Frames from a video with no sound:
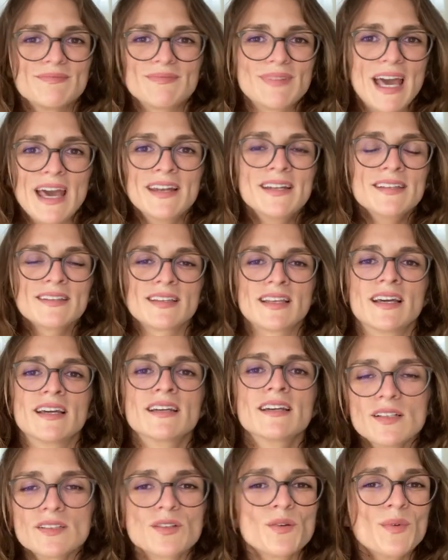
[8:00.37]

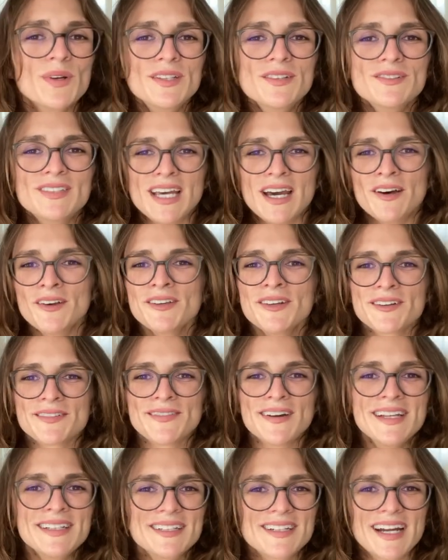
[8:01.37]
anything. So when you tell your
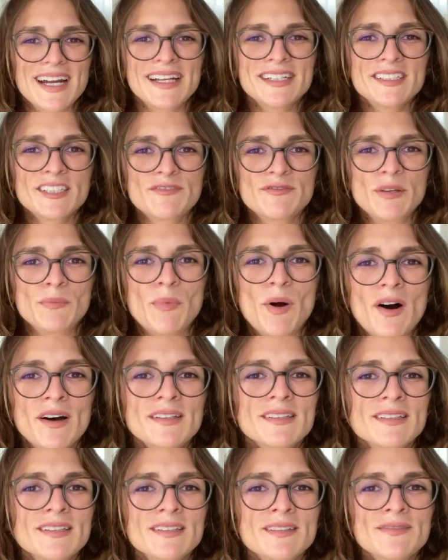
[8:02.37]
friend you're H I V
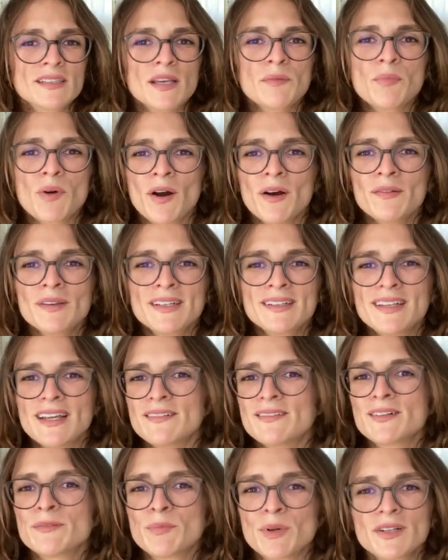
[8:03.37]
positive, they probably
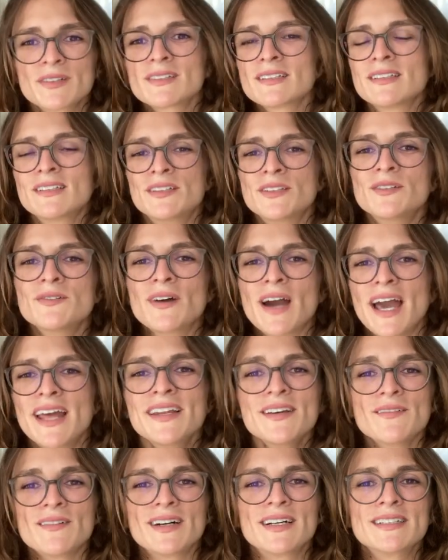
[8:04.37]
never personally knew
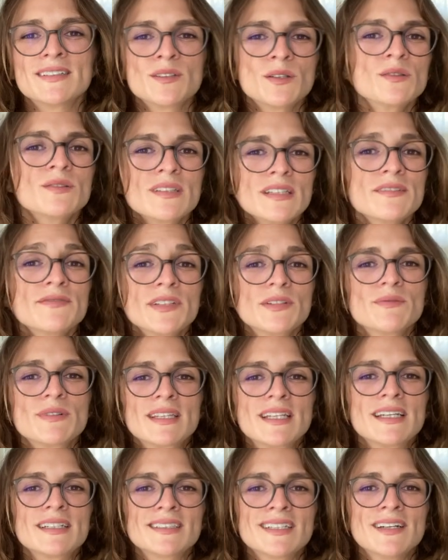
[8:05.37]
anyone who's living
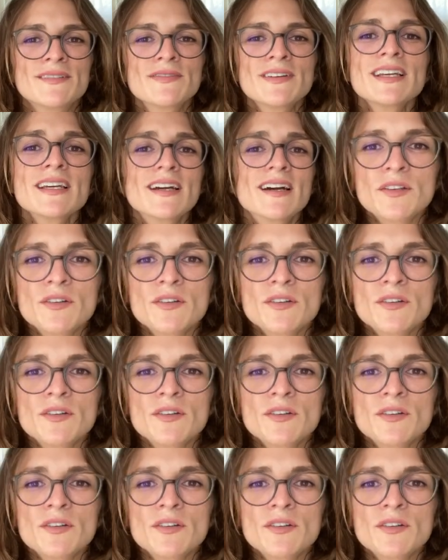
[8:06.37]
with H I V.